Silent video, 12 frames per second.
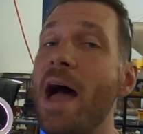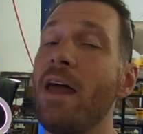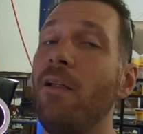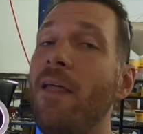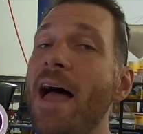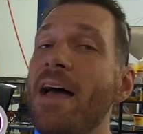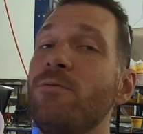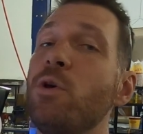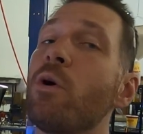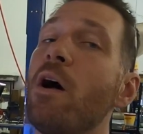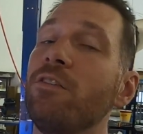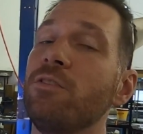out a lot if
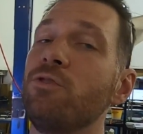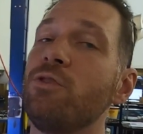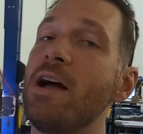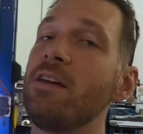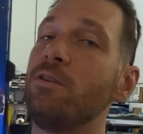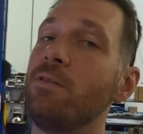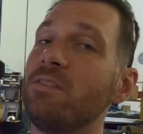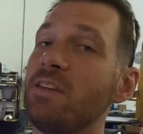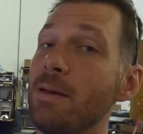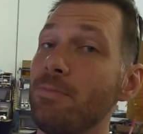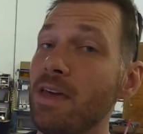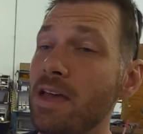you are also trying to do the
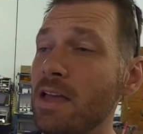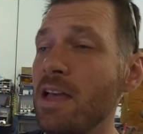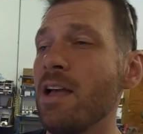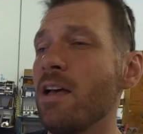same thing.